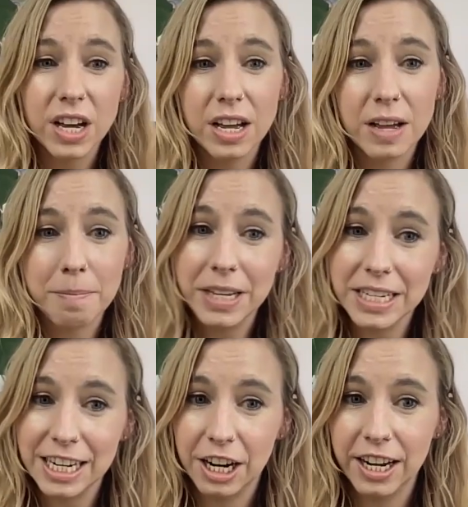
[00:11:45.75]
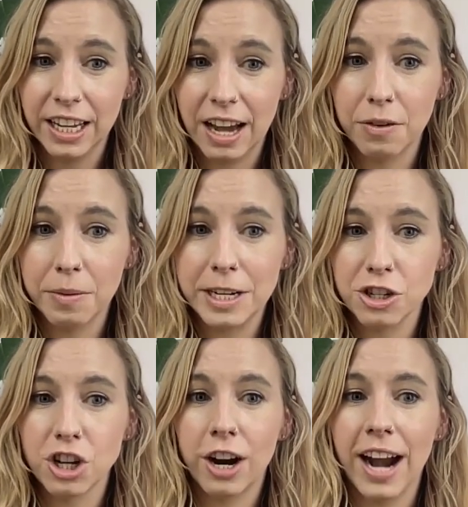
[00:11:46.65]
The military and the government
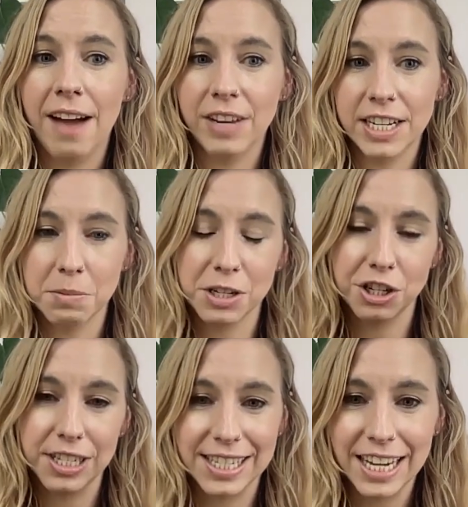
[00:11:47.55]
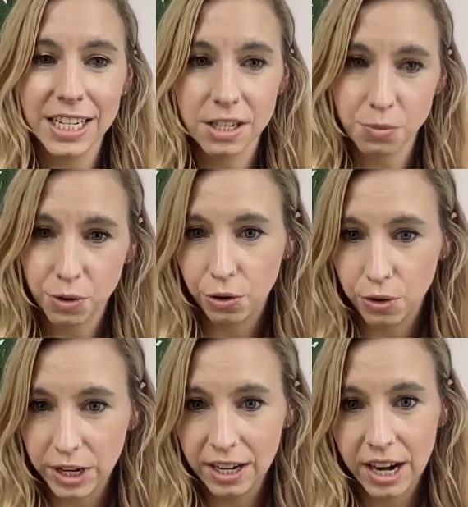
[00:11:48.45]
just aren't having as much success
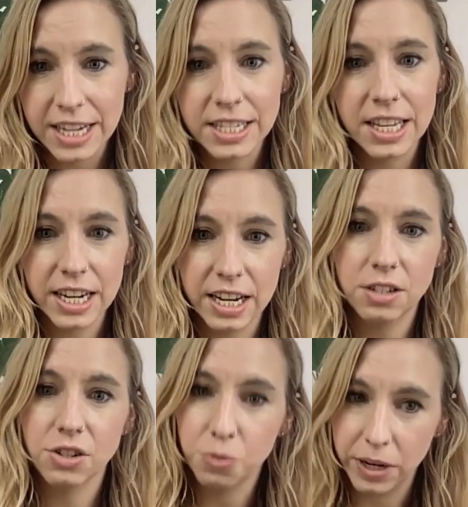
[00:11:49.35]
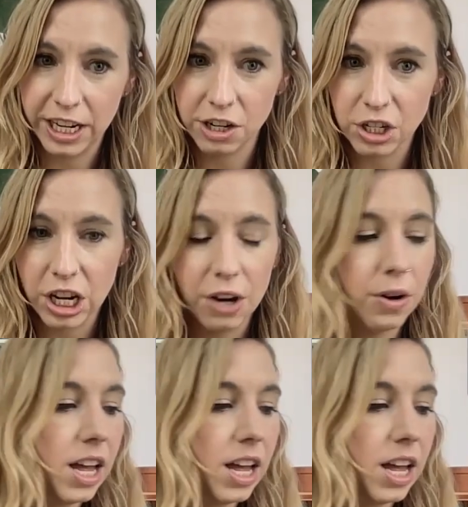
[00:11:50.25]
recruiting as they did 20 years ago.